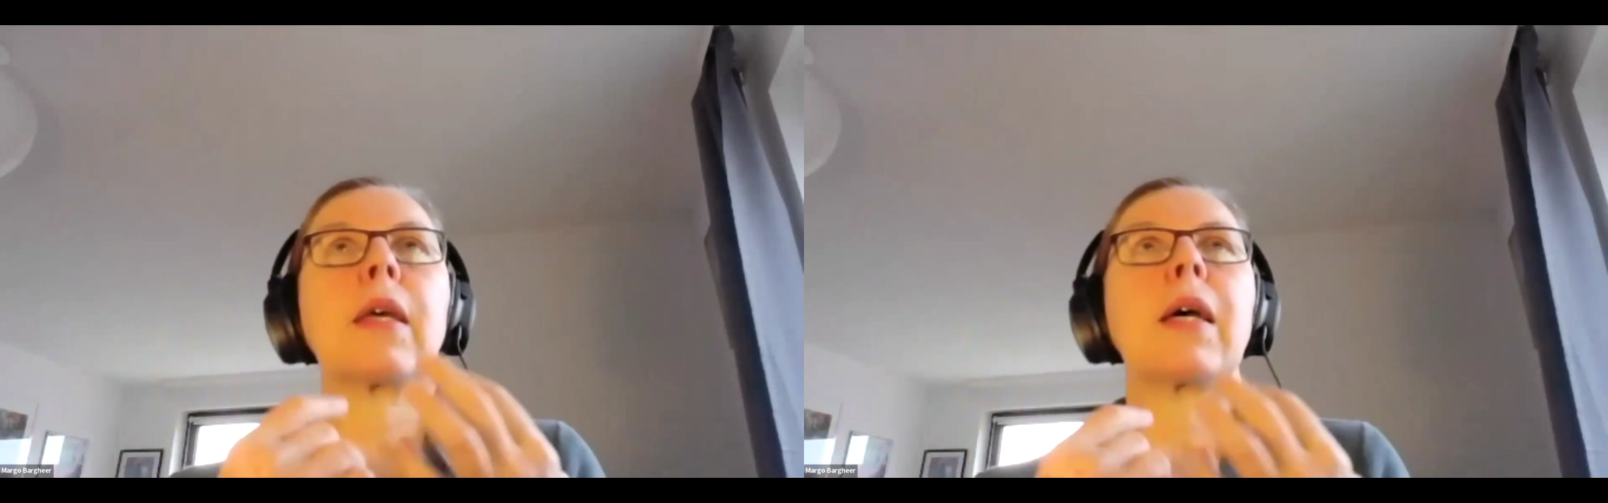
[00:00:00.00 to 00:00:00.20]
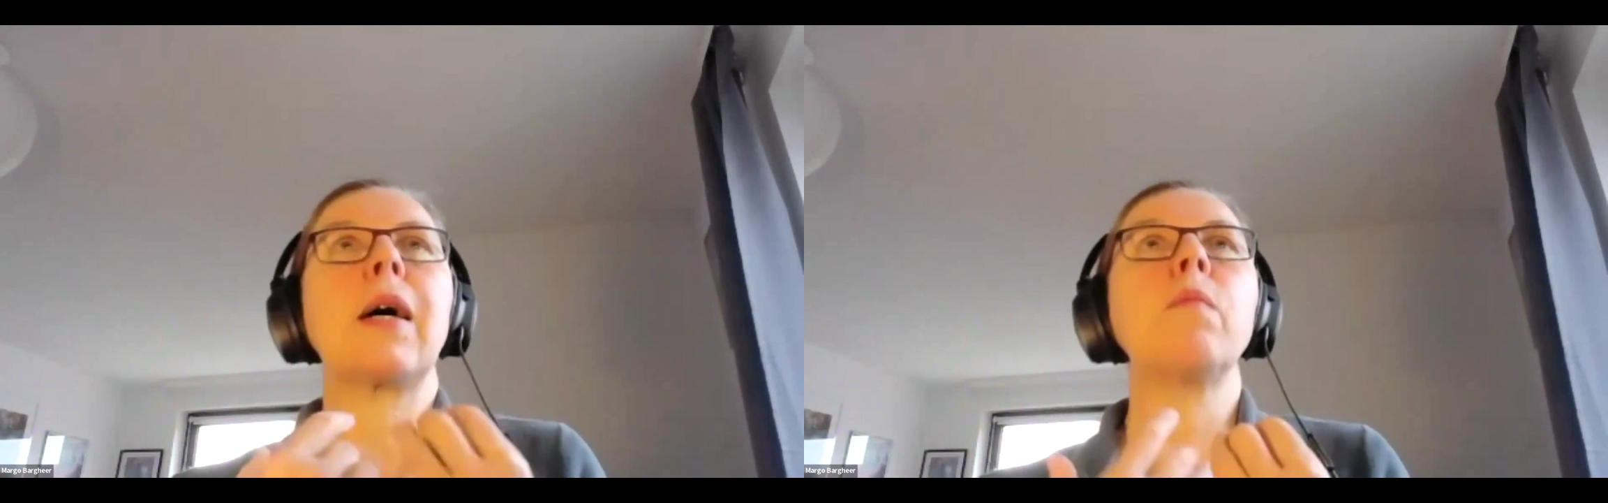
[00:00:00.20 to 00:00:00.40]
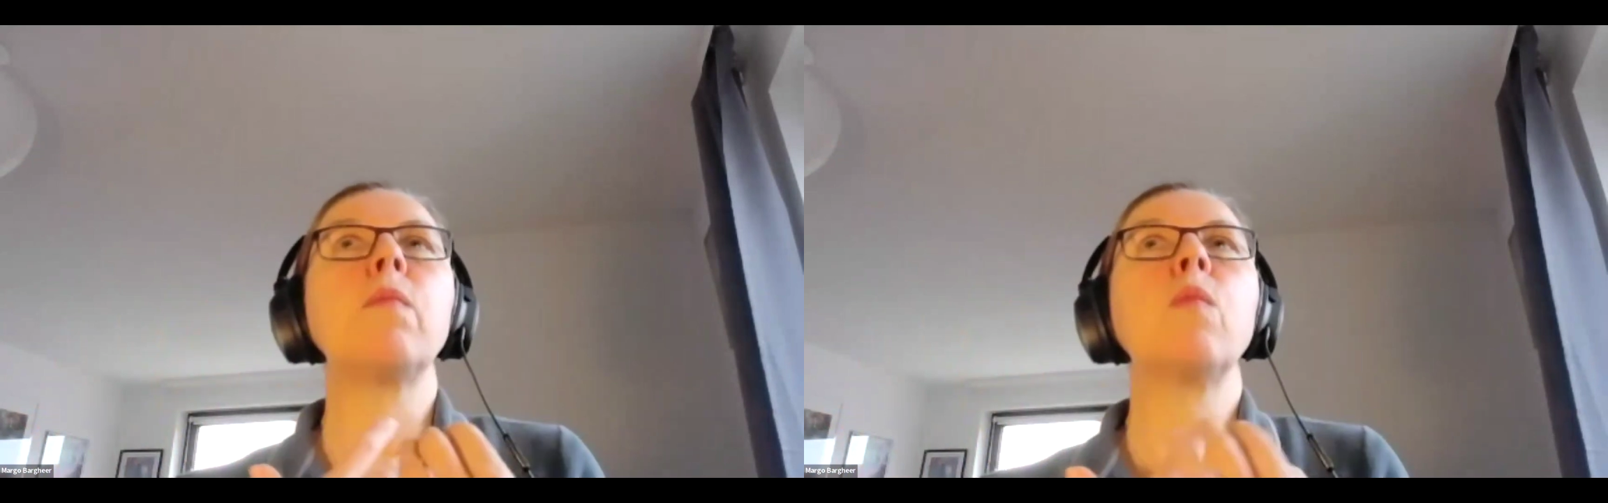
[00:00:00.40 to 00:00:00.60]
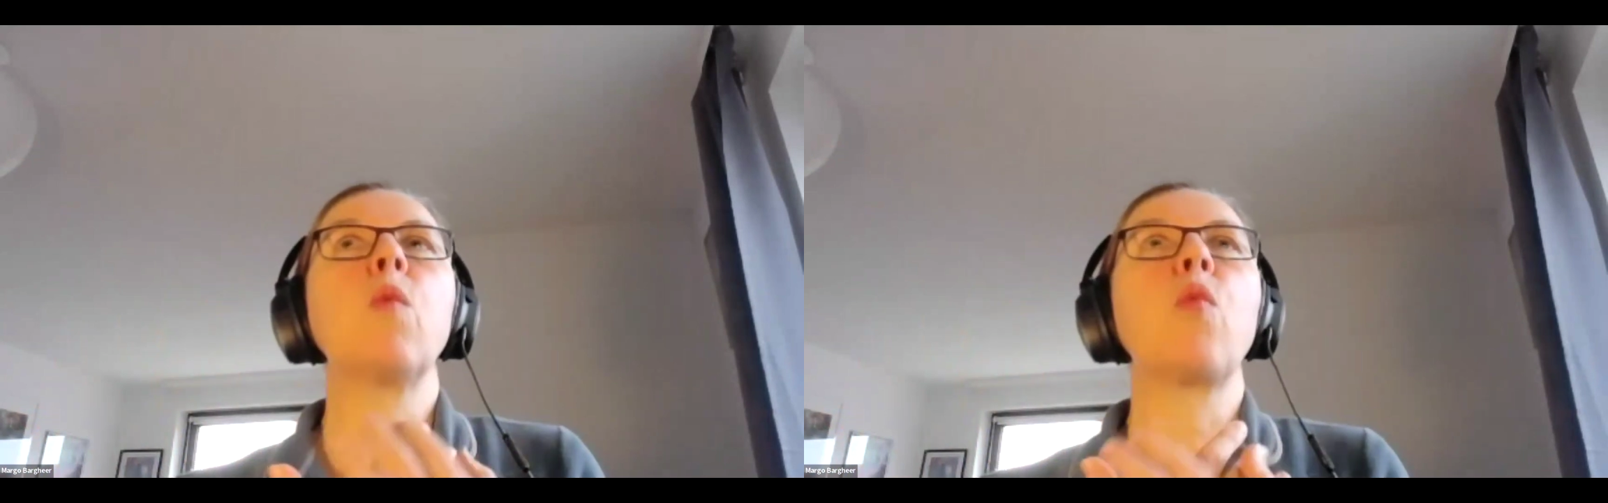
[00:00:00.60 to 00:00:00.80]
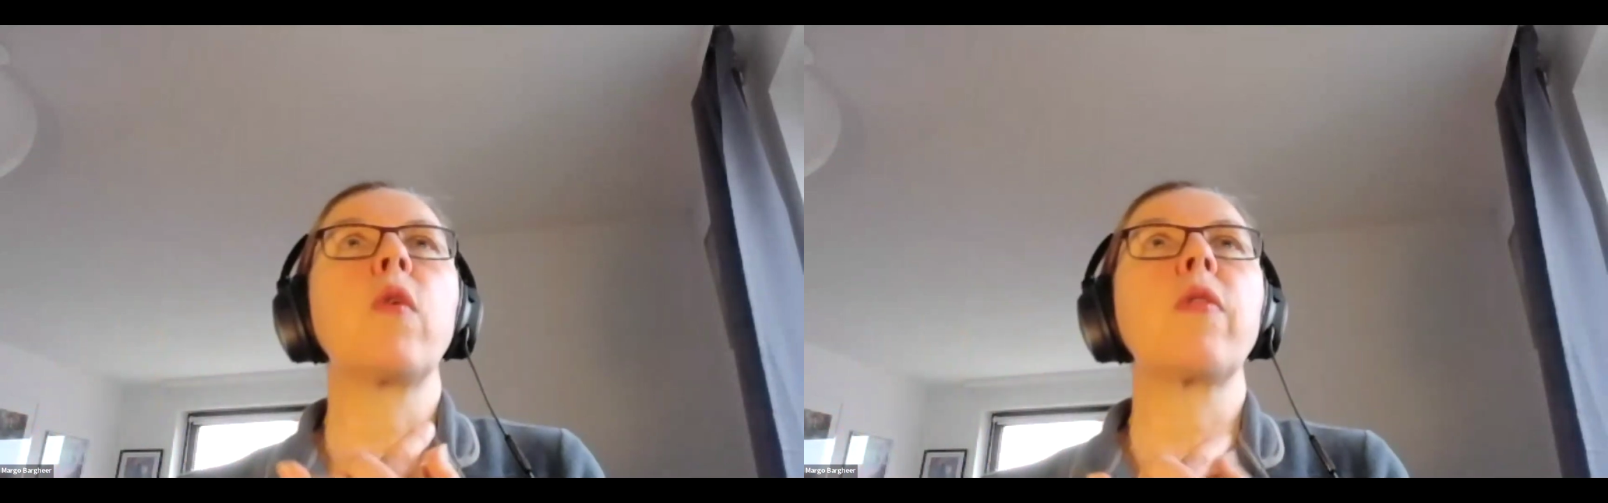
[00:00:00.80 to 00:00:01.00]
come
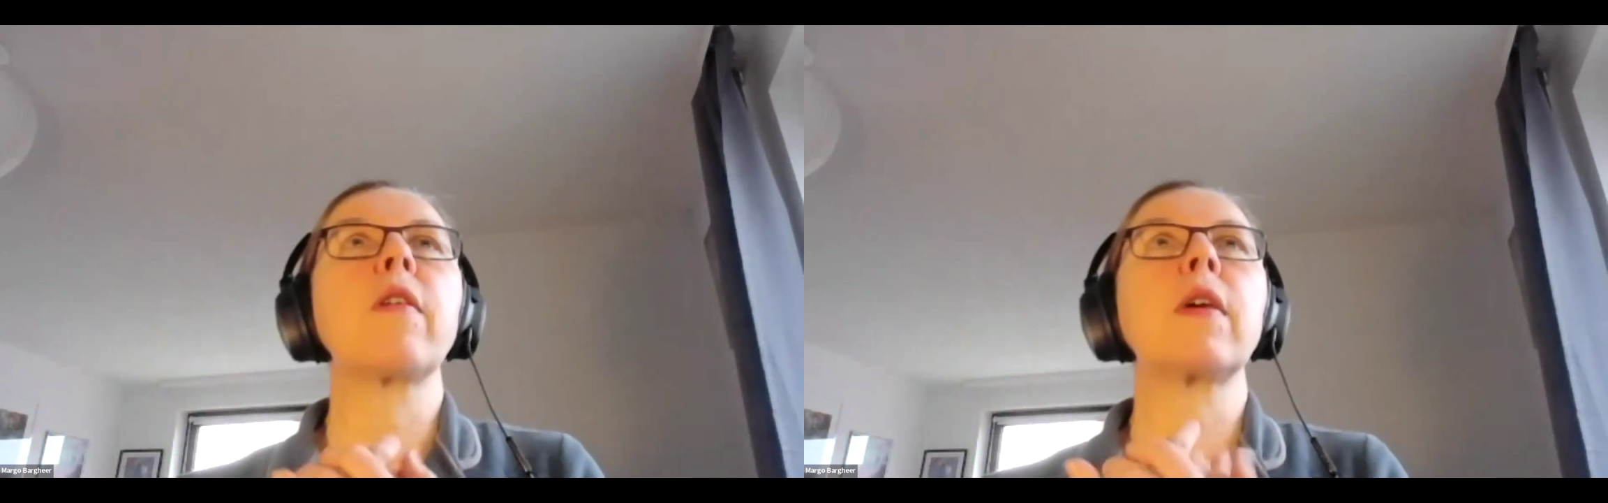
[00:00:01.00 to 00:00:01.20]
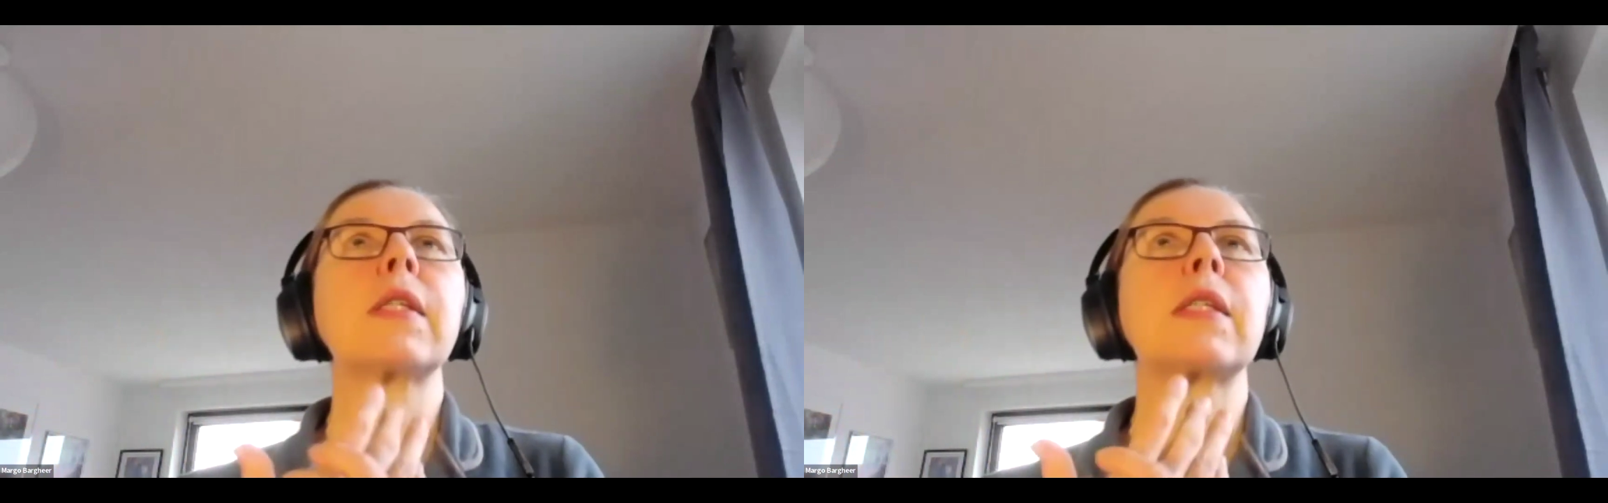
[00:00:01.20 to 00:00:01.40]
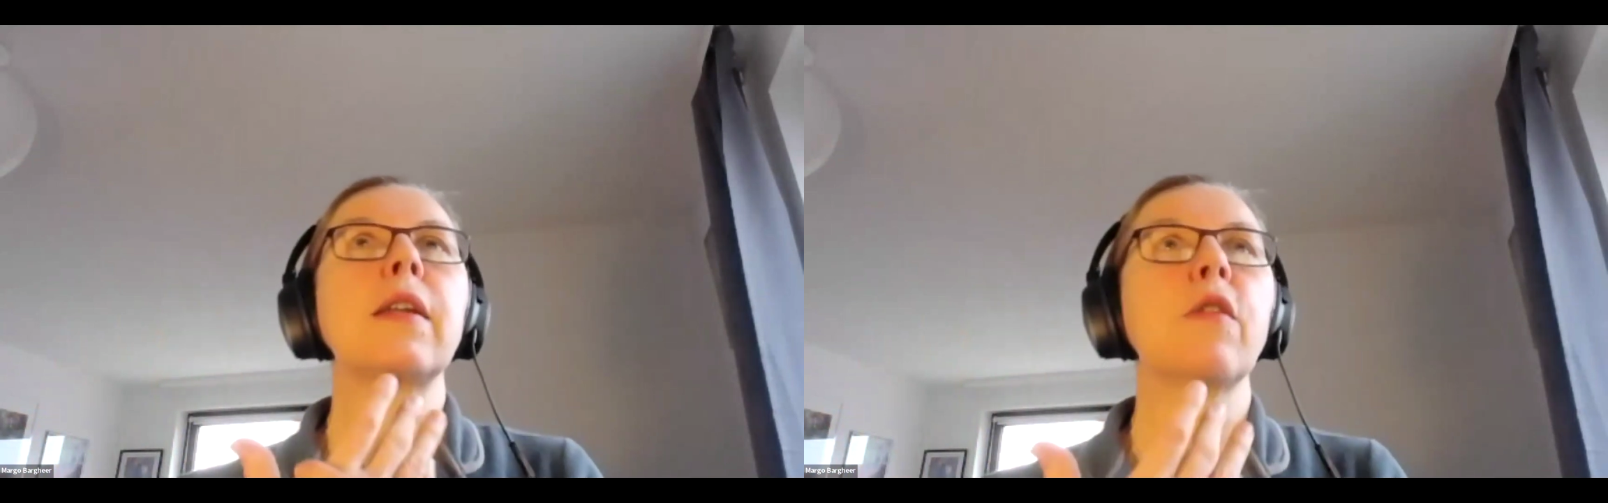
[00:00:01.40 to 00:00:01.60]
with a set